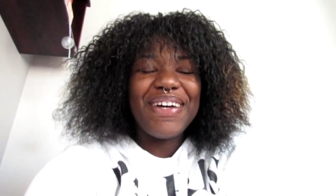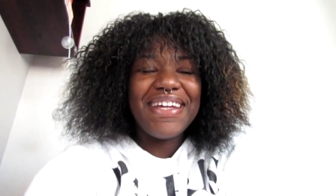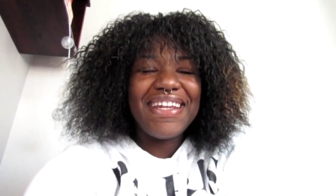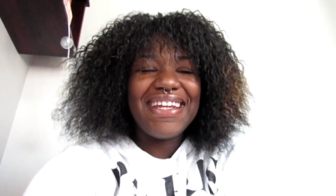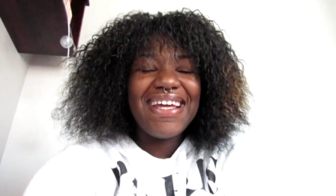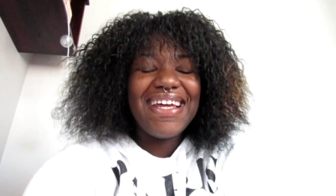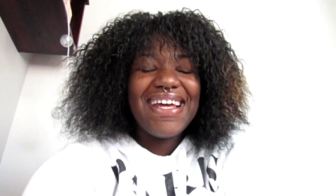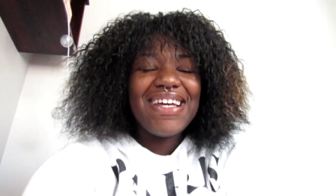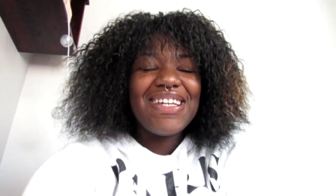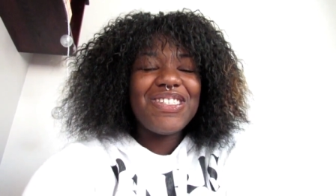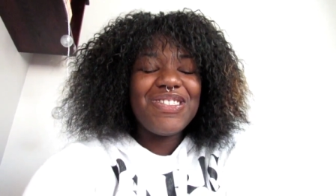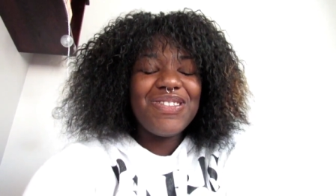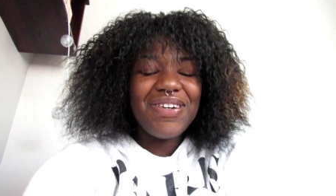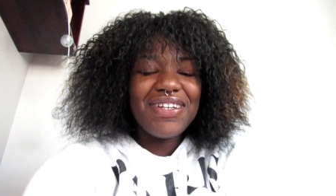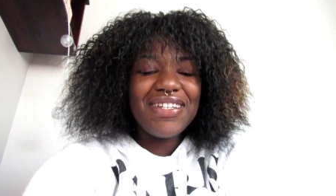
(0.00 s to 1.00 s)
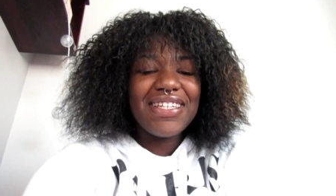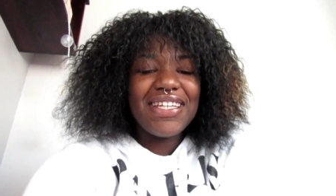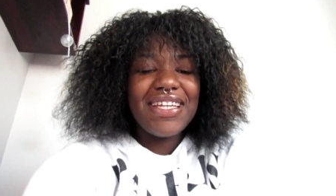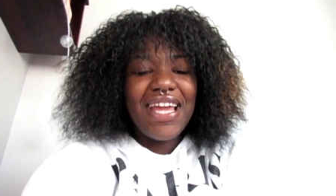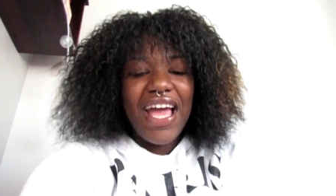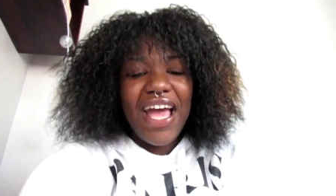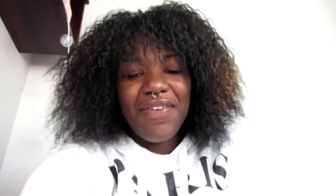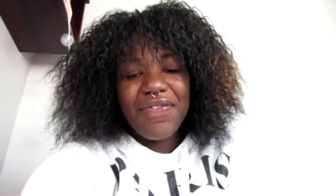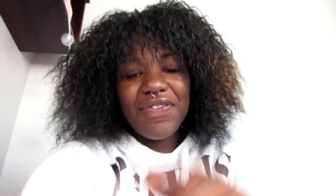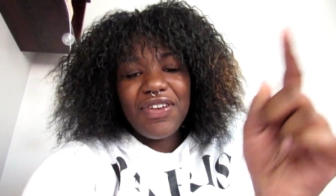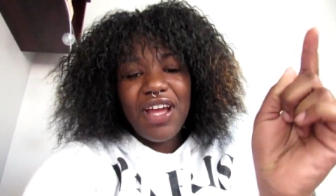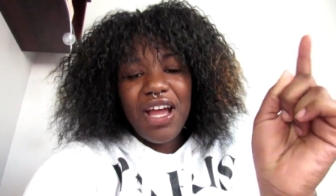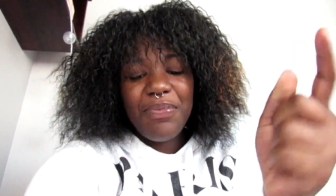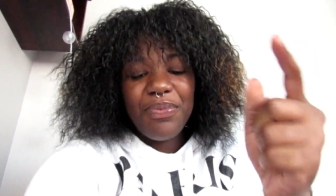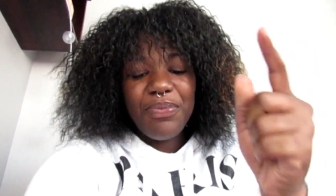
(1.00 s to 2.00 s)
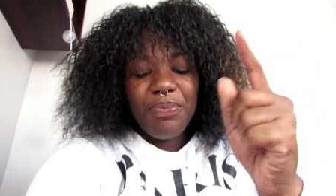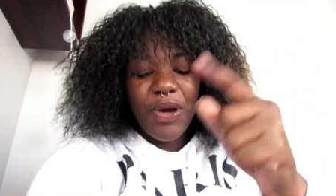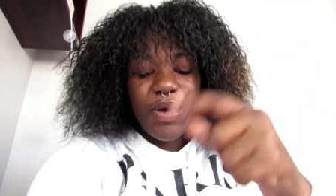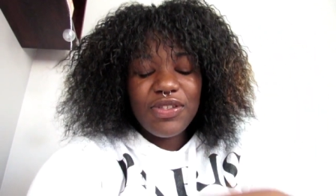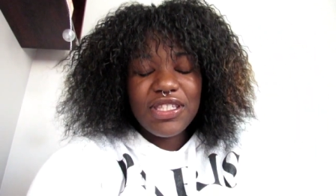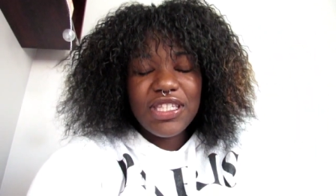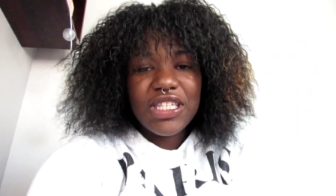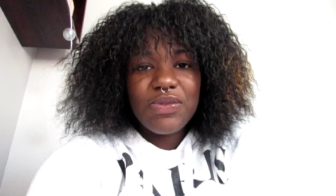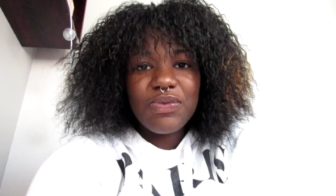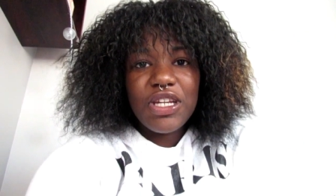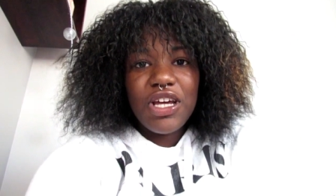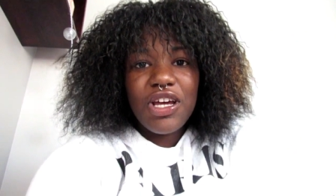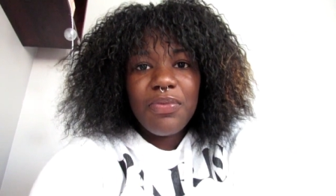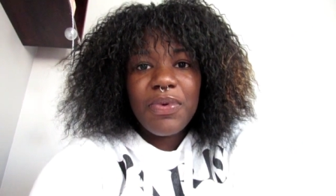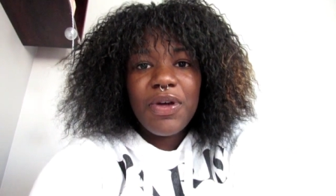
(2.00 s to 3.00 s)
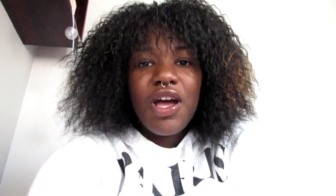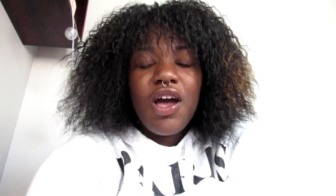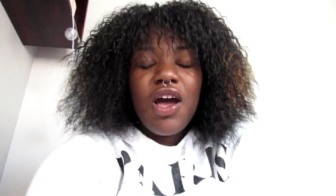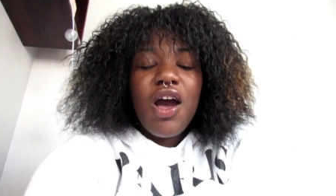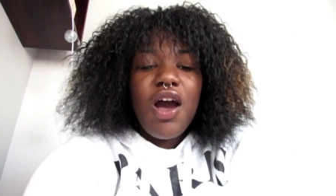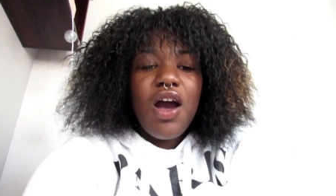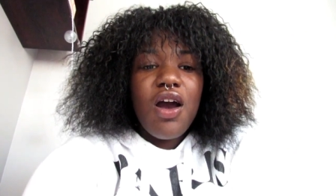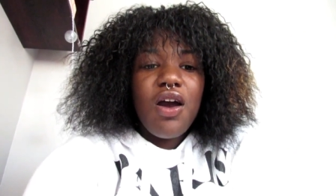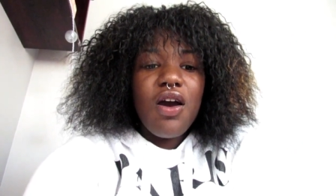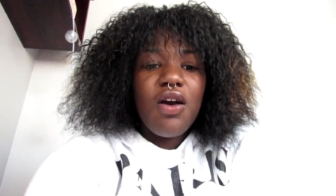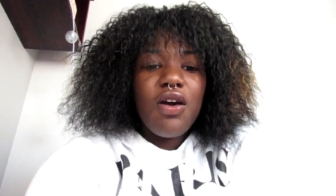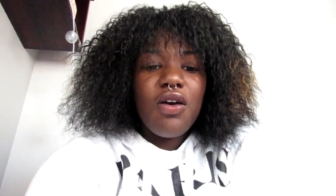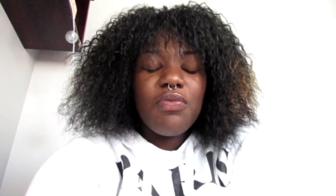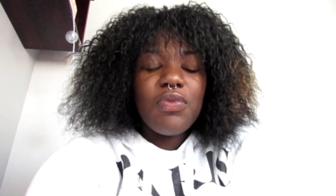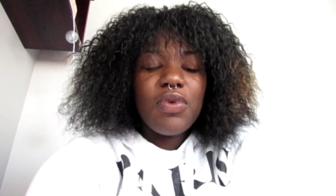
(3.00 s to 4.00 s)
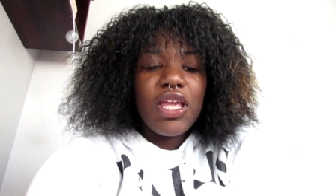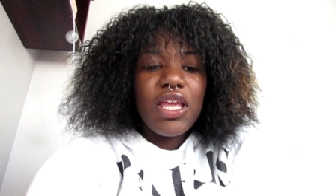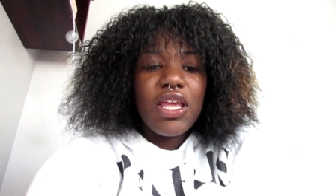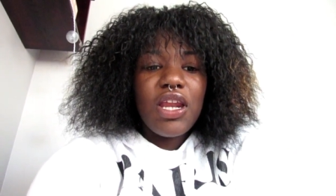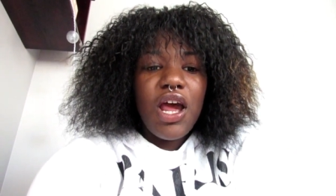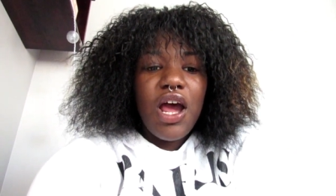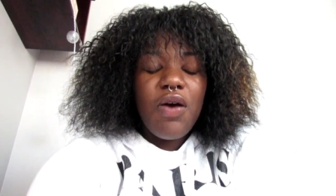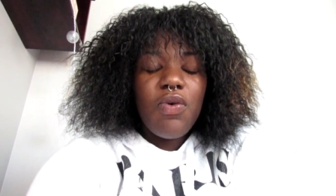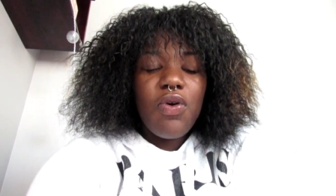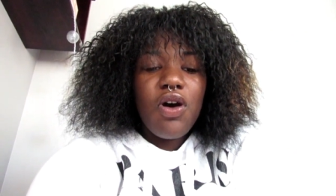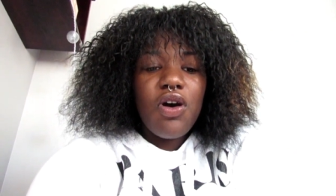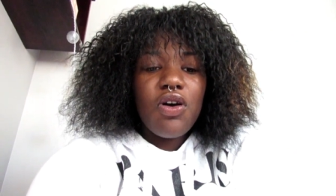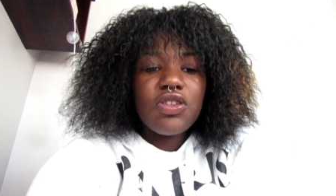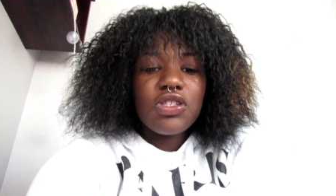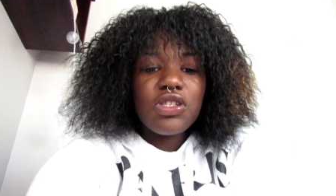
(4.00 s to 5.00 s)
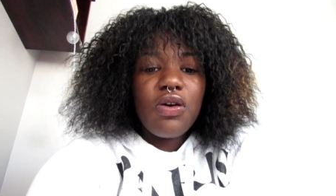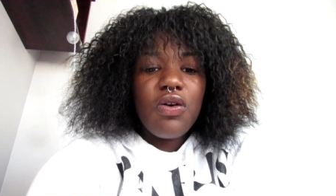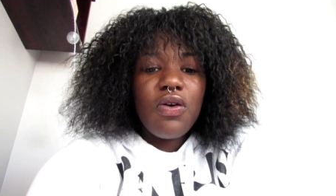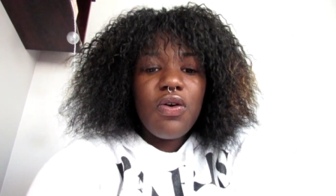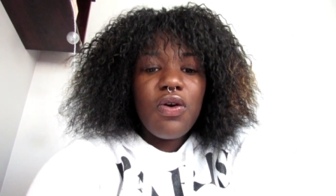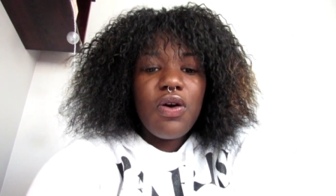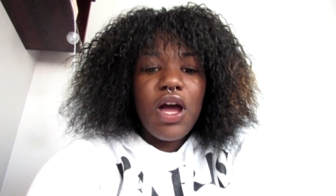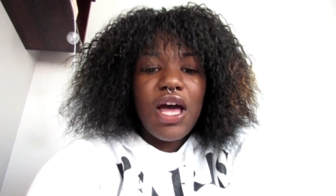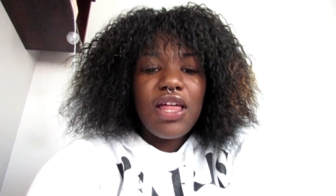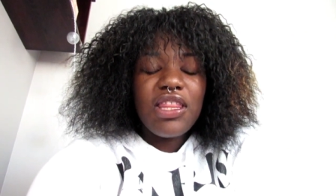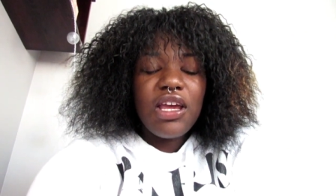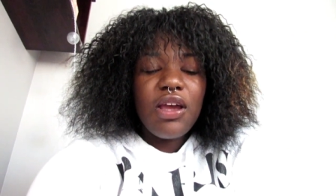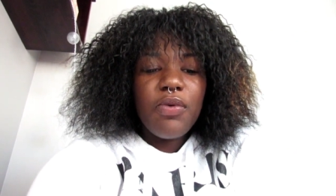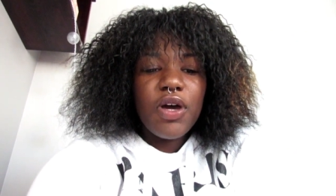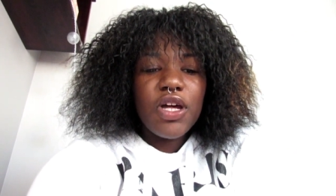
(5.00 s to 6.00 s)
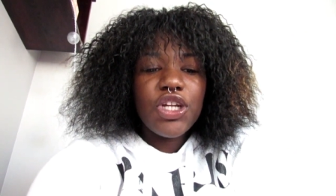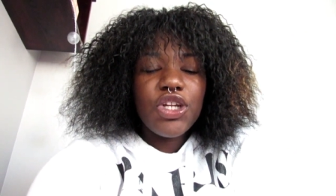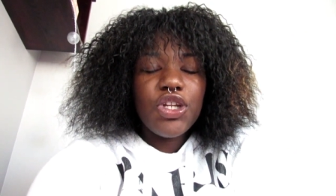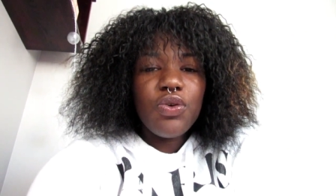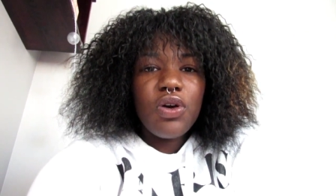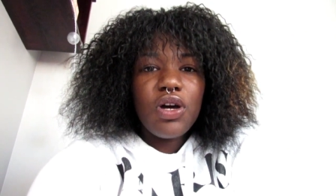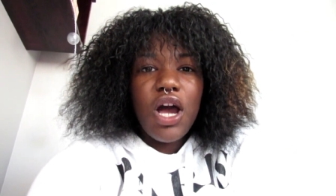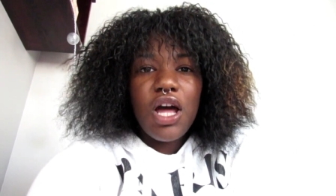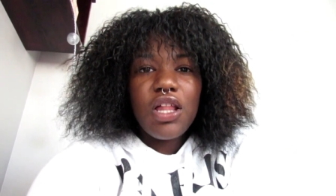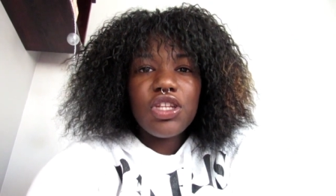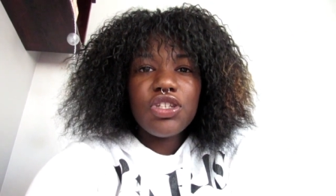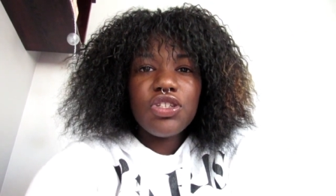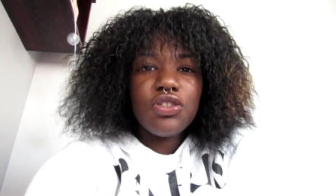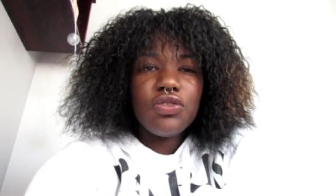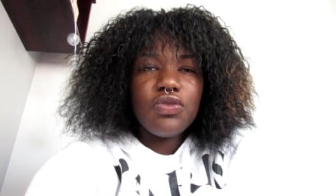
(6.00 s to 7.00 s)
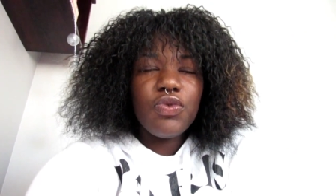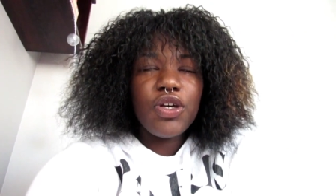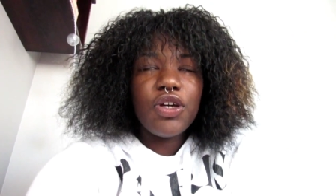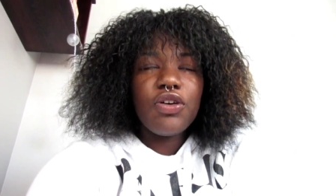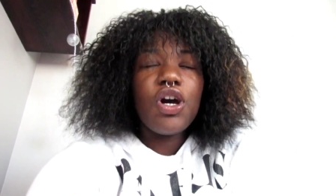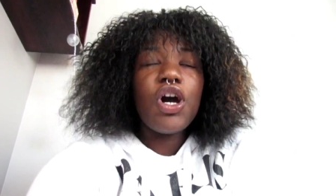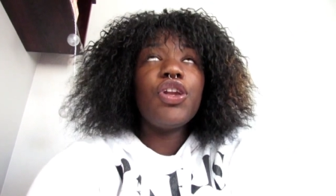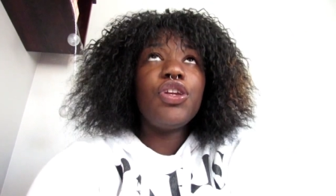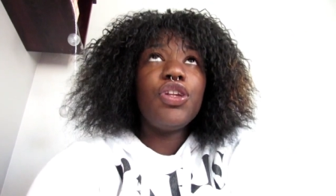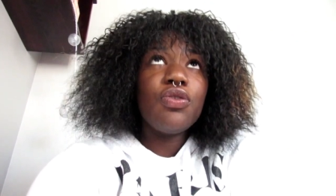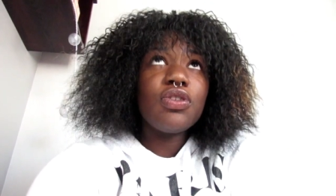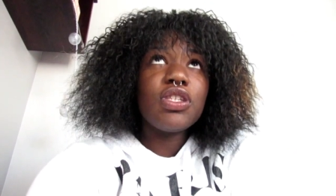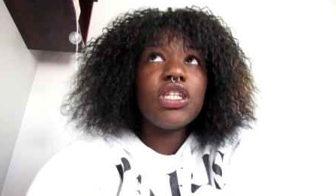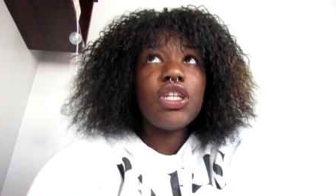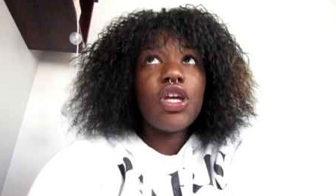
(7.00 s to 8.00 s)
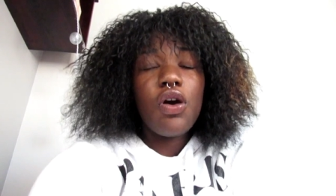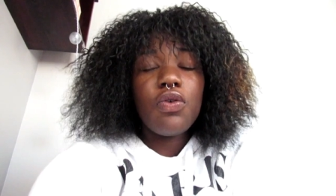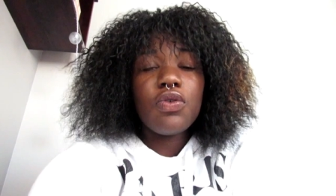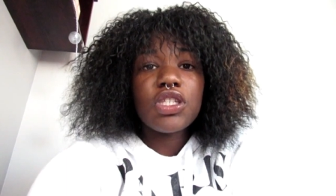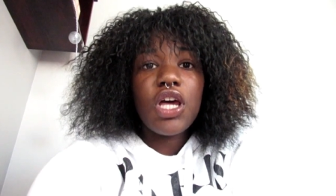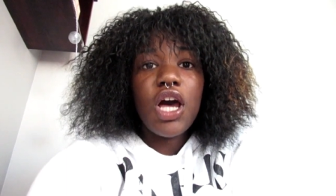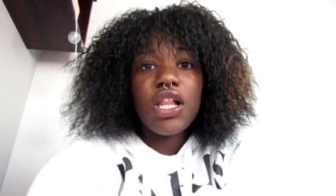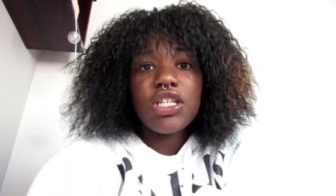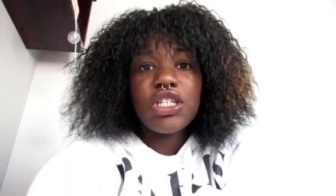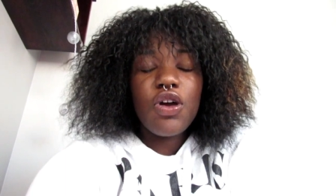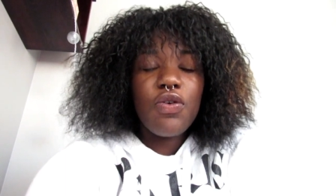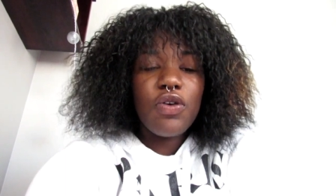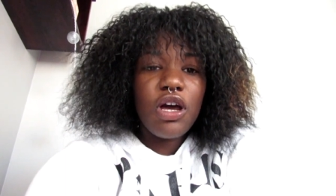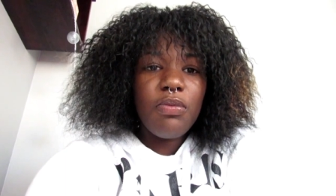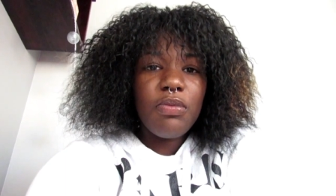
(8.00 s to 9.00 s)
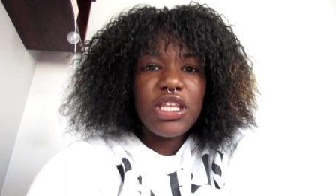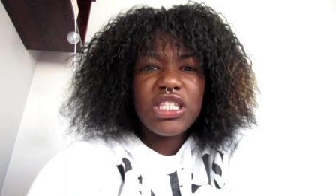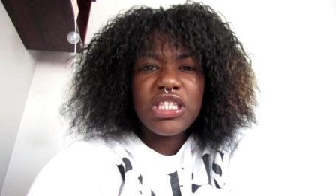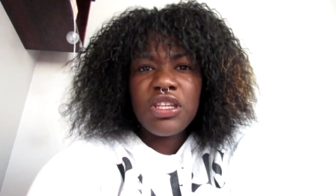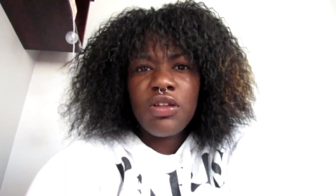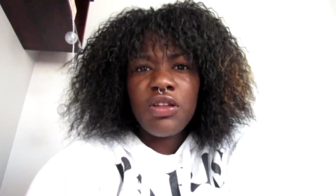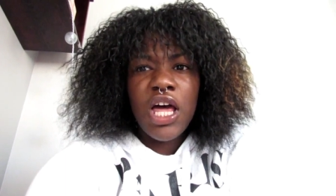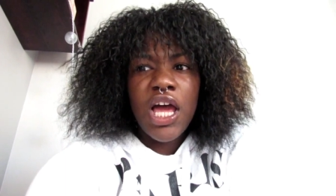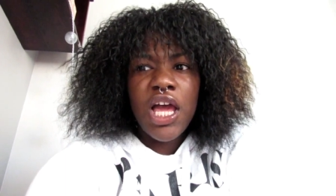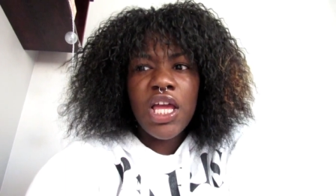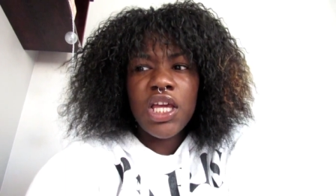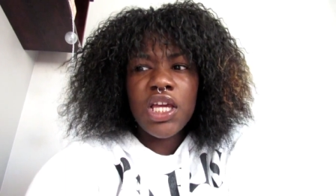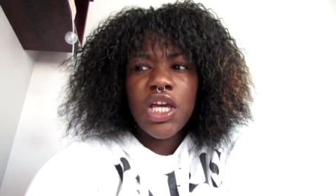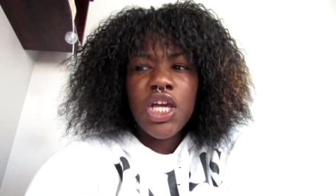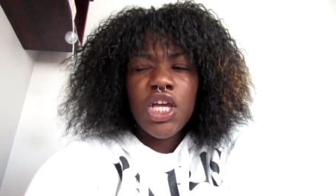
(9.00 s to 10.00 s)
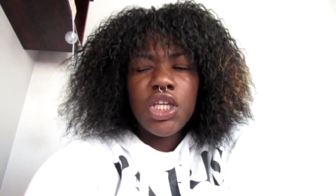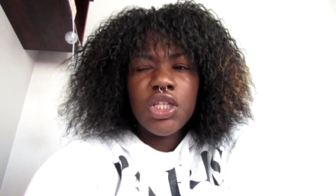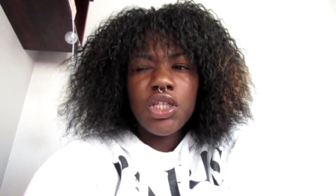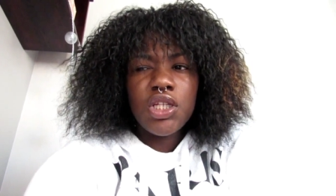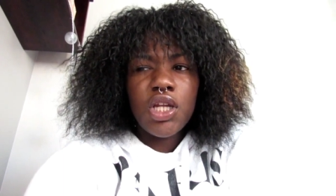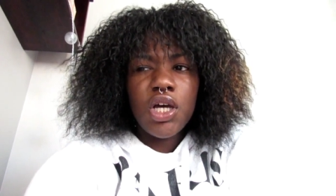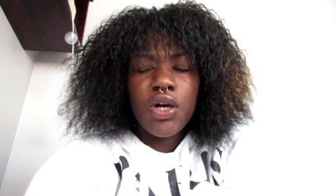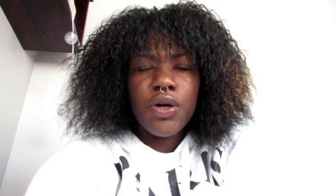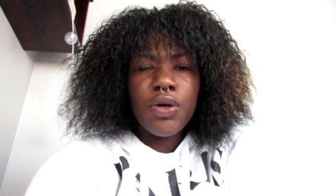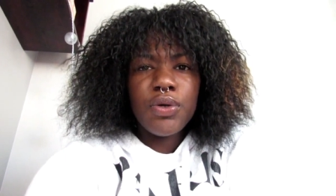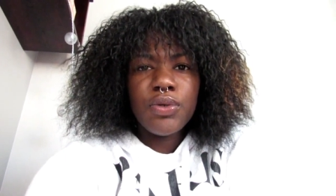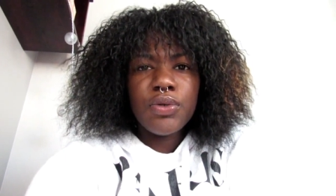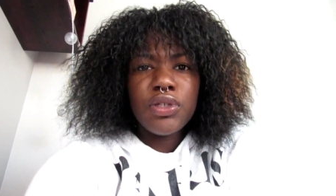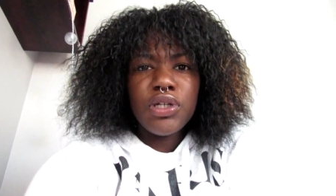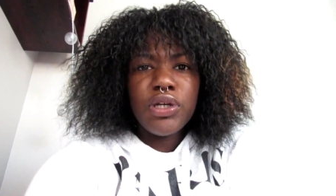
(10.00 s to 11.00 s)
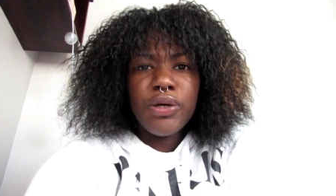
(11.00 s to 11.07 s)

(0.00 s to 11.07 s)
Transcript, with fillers: but shortly after I post this one up. Um, and I will also, I think I'm going to do a college, well, a do's and don'ts college homecoming. So, like, you know,